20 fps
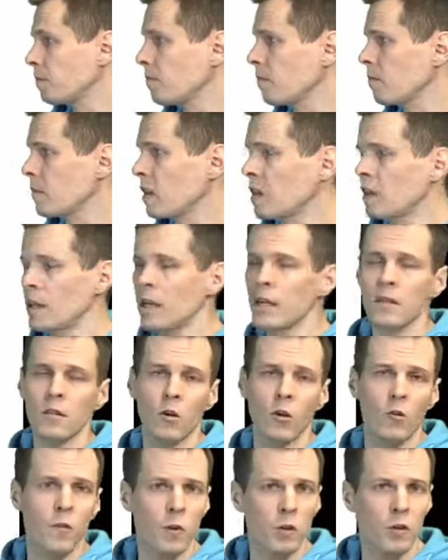these
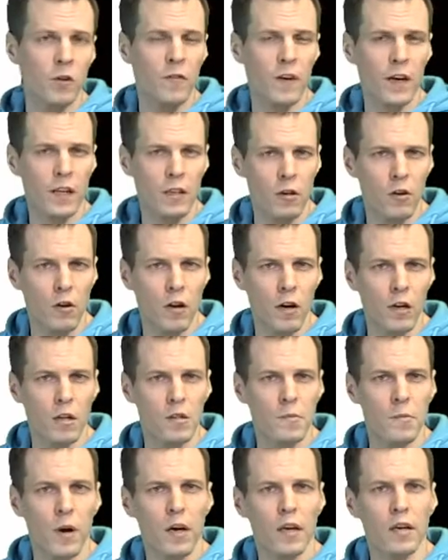confirmatory factor
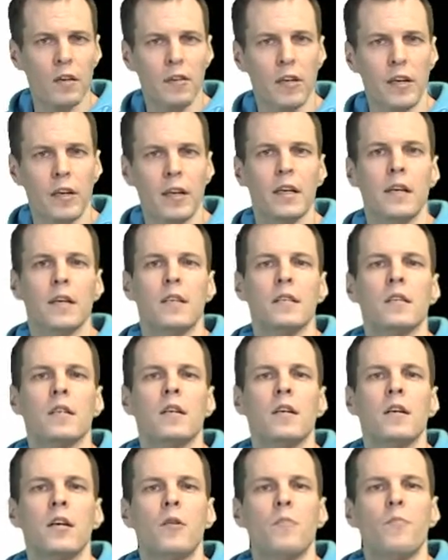analysis marker techniques
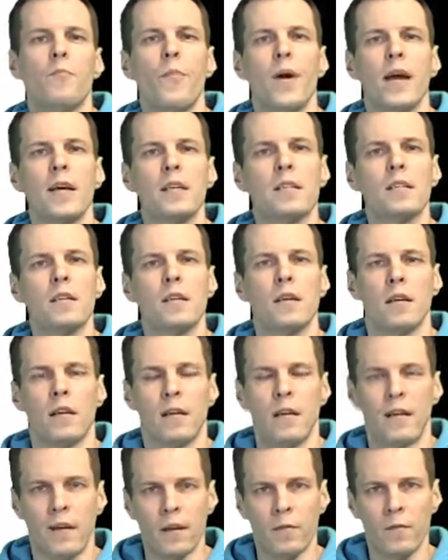
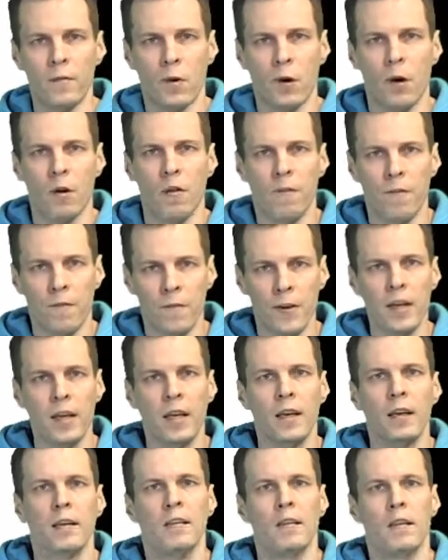basically involve
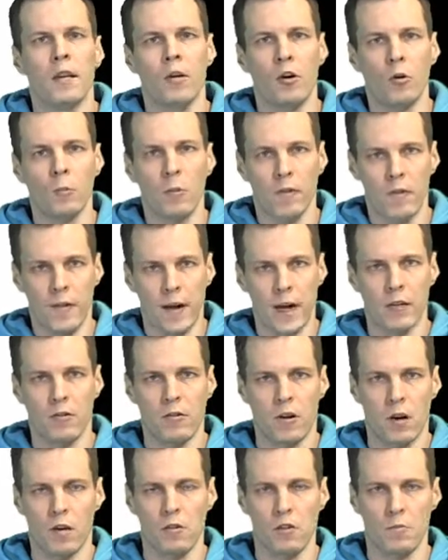fitting the normal factor
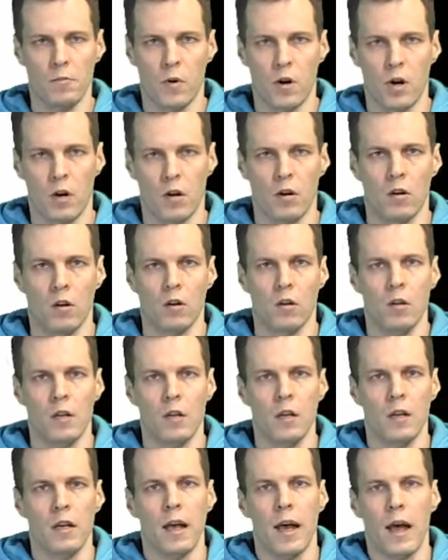analysis model
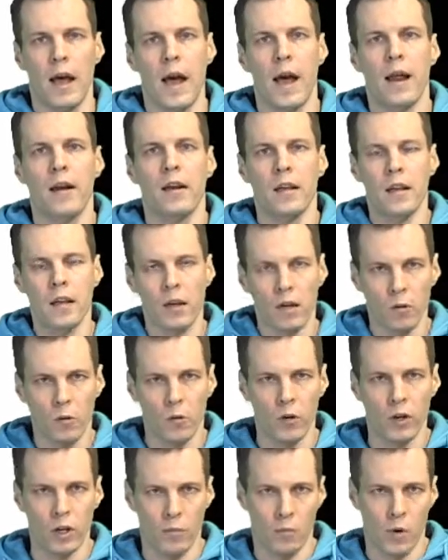and
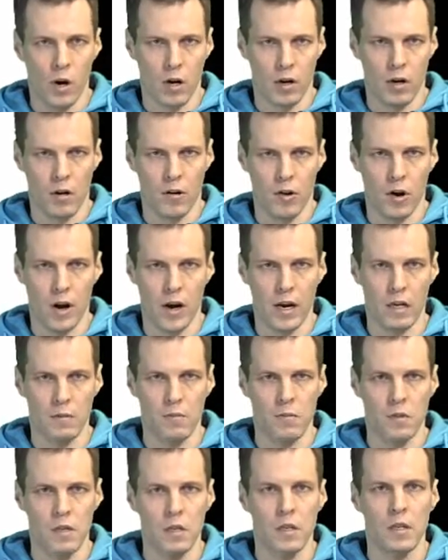including the marker
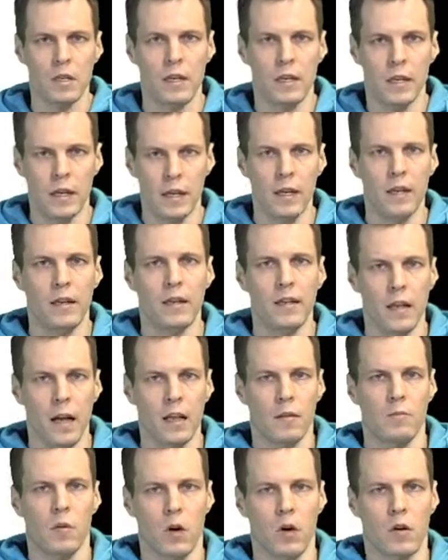items in
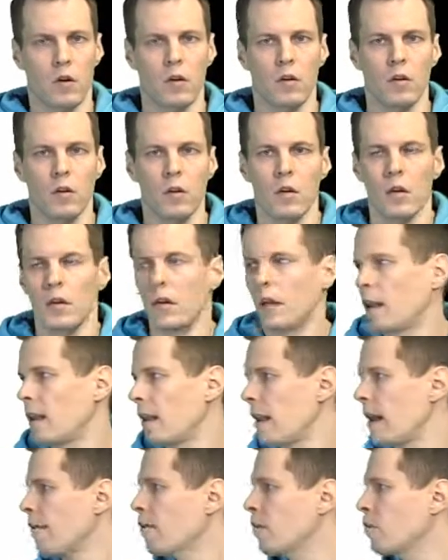that model.
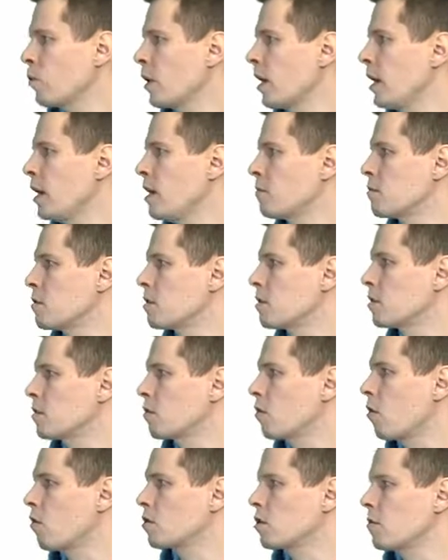Larry Williams
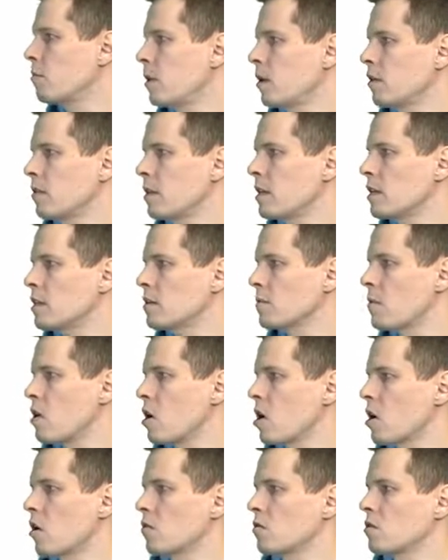talks about these
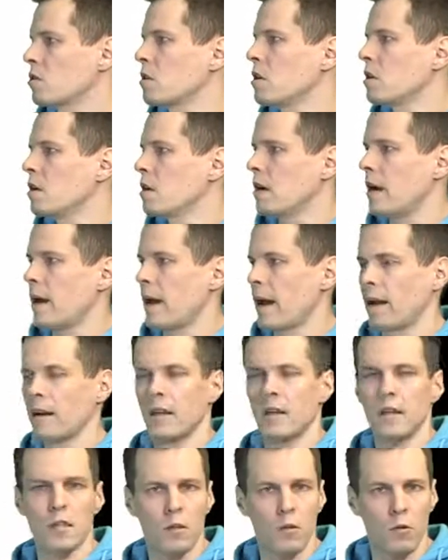models, and
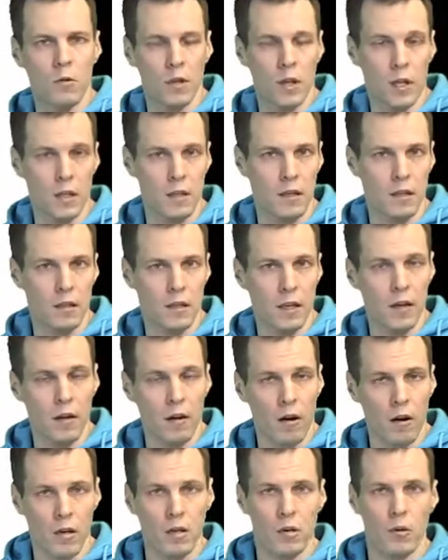his 2010
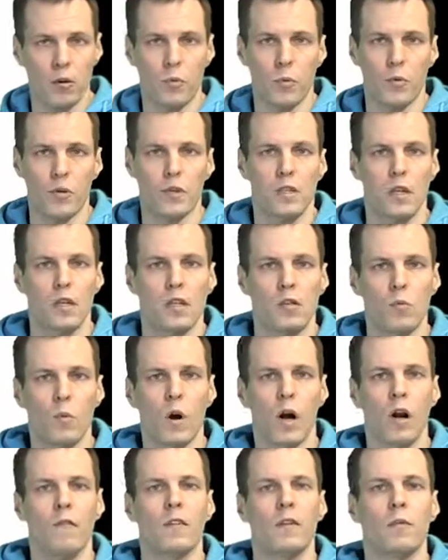article presents
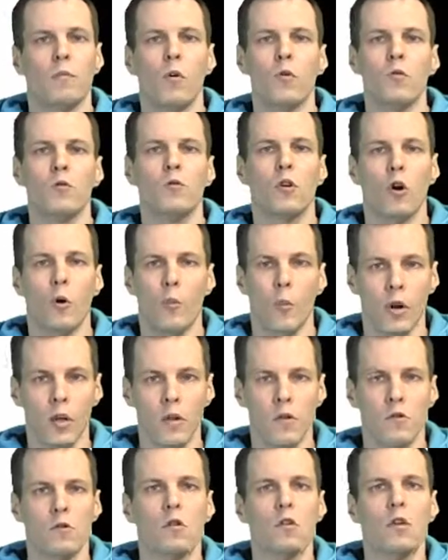one of the most commonly
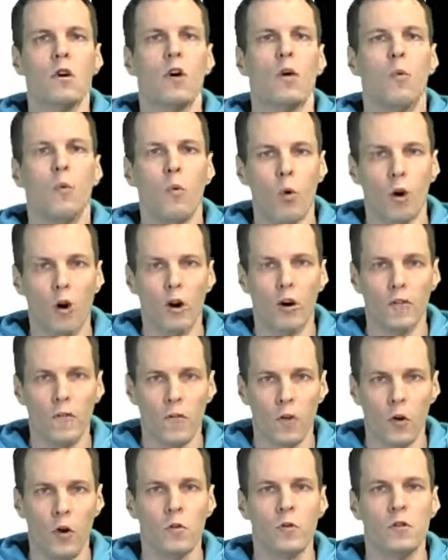used
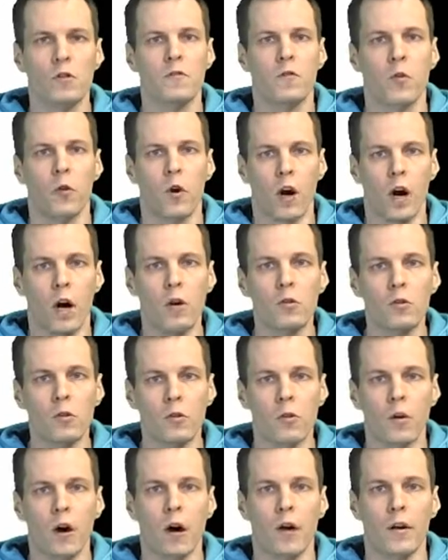workflows for how
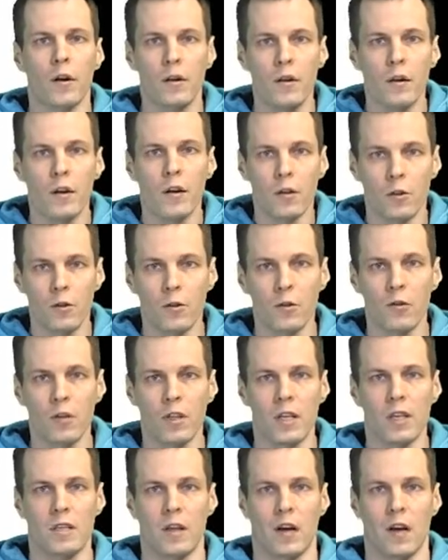to do
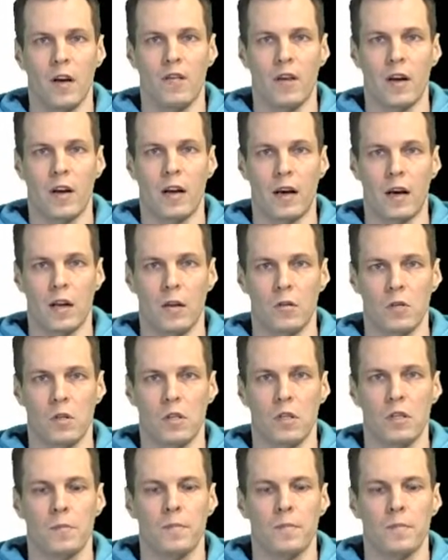this kind of analysis.